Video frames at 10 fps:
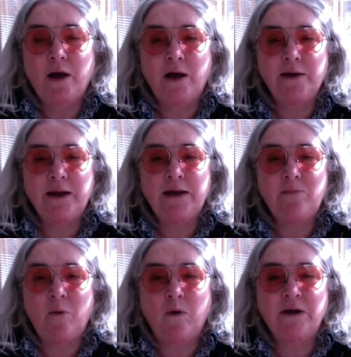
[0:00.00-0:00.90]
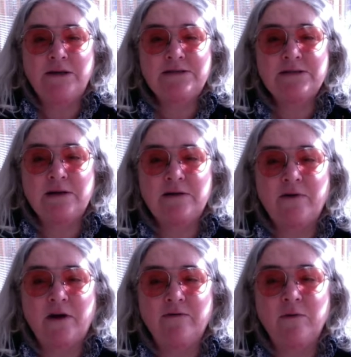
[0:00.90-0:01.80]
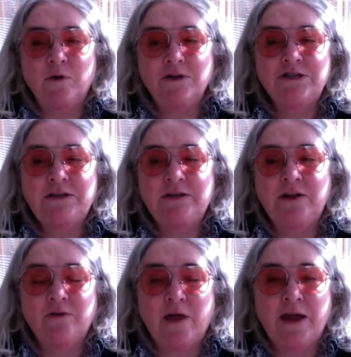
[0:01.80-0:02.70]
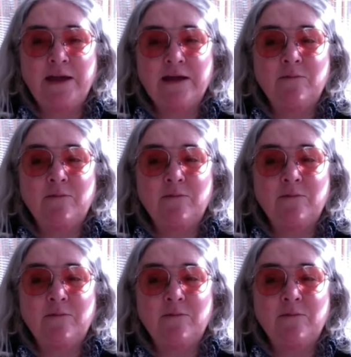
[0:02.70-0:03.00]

on any points of the worksheet that you'd like.